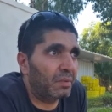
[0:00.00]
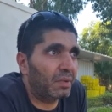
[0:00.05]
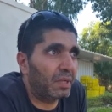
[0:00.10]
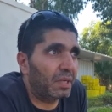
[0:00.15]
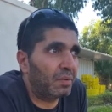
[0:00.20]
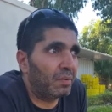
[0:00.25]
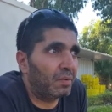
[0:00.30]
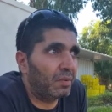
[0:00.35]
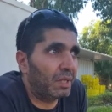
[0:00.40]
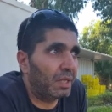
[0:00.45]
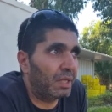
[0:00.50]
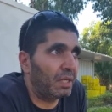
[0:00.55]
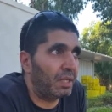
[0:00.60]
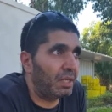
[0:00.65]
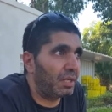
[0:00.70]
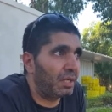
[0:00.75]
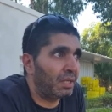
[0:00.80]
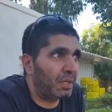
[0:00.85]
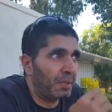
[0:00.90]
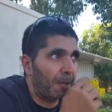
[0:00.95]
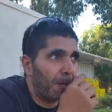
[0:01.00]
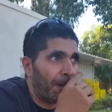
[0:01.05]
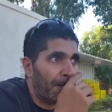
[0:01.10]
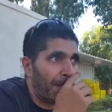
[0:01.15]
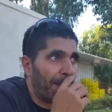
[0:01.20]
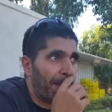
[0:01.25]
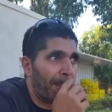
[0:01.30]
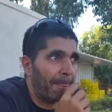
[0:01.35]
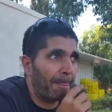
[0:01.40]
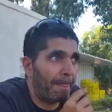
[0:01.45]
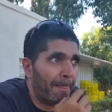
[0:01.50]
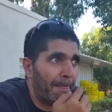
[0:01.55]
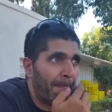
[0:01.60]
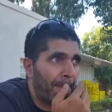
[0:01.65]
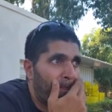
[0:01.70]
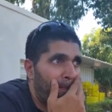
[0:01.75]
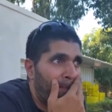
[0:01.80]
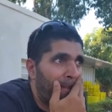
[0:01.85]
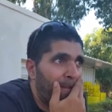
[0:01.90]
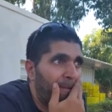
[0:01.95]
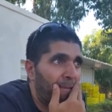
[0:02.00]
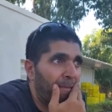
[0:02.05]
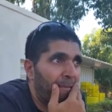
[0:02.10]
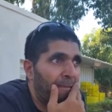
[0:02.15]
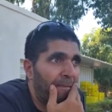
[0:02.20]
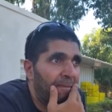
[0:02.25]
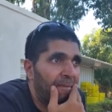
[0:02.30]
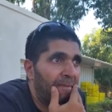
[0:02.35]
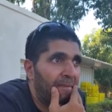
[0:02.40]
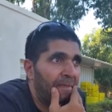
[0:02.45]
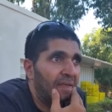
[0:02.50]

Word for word: when we... And the police state,